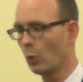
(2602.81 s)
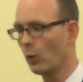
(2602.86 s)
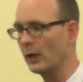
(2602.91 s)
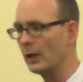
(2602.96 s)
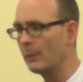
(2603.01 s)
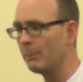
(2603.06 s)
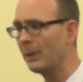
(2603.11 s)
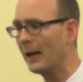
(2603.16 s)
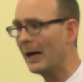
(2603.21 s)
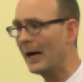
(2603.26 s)

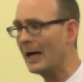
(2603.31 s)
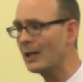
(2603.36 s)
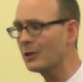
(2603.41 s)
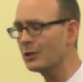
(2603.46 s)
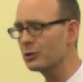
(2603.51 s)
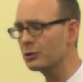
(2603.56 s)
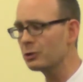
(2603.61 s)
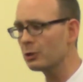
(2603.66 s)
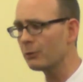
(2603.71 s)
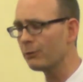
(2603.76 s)
When a
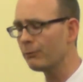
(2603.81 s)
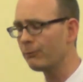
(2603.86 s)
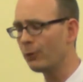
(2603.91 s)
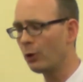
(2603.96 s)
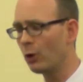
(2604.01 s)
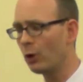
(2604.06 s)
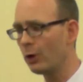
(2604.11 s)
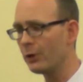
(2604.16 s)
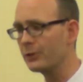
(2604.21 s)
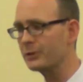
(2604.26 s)
pastor
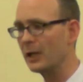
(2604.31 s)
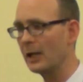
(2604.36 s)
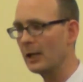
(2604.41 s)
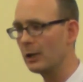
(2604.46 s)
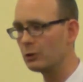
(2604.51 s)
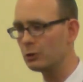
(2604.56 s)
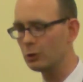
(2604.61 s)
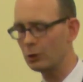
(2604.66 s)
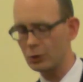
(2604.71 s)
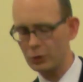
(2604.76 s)
falls
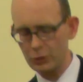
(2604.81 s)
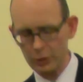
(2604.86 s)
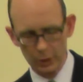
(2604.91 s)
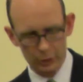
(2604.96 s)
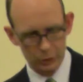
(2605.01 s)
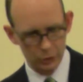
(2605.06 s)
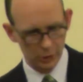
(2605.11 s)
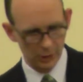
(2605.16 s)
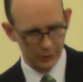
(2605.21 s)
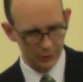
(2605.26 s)
into
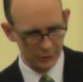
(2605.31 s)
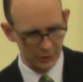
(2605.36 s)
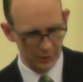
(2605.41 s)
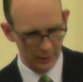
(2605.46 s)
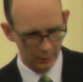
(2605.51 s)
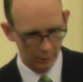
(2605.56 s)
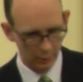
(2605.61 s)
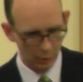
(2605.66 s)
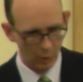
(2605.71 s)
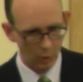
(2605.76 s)
such a
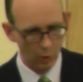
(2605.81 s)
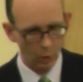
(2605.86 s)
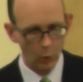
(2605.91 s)
sin,